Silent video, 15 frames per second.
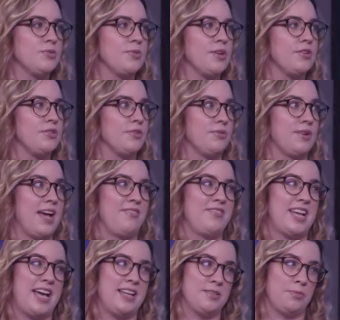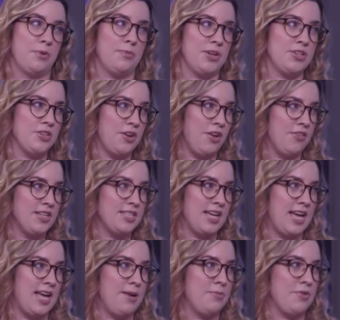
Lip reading: where you don't have to ask permission all the time,